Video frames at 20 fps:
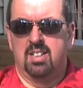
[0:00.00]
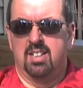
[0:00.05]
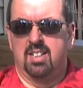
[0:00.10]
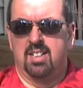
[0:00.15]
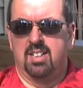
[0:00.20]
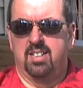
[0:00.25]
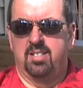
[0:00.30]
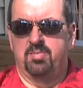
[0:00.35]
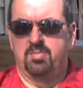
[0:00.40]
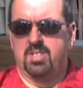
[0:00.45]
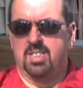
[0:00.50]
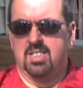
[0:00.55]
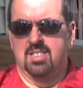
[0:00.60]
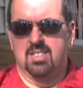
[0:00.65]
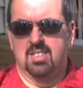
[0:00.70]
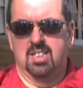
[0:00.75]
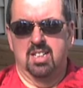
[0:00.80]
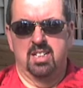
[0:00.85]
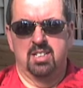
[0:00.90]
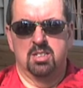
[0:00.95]

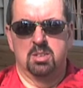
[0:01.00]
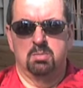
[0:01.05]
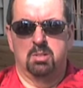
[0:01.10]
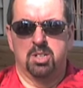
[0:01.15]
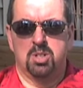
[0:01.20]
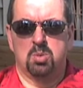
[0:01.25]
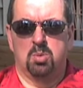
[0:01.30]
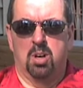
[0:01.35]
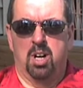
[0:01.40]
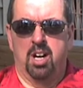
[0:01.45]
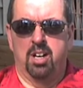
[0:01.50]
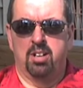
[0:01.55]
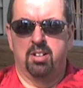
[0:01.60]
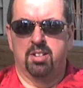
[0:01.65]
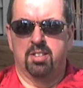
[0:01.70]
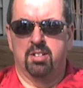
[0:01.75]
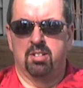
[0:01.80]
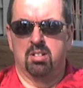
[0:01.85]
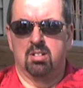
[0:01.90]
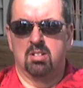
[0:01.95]
doesn't let as much water
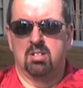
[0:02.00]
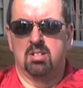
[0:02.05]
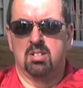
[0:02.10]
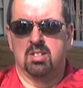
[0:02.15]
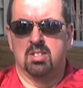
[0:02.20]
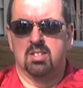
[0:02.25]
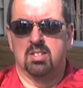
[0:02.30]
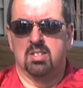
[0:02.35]
through.